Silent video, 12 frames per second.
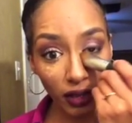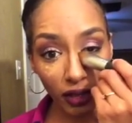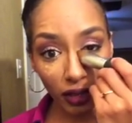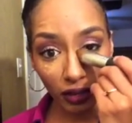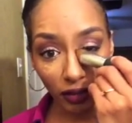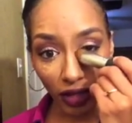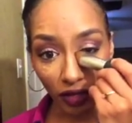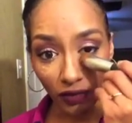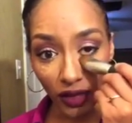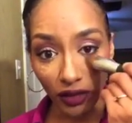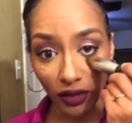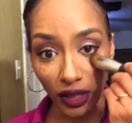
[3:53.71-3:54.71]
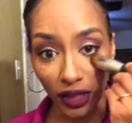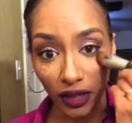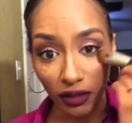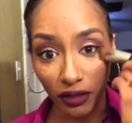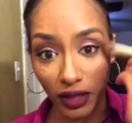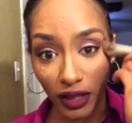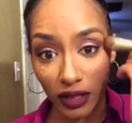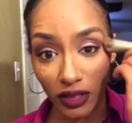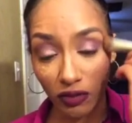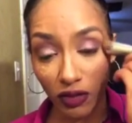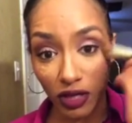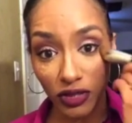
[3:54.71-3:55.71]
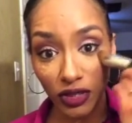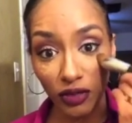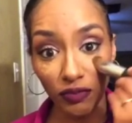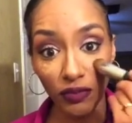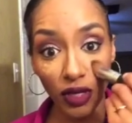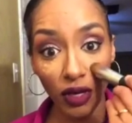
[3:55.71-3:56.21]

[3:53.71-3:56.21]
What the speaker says: I don't have mine right now. I need to wash them.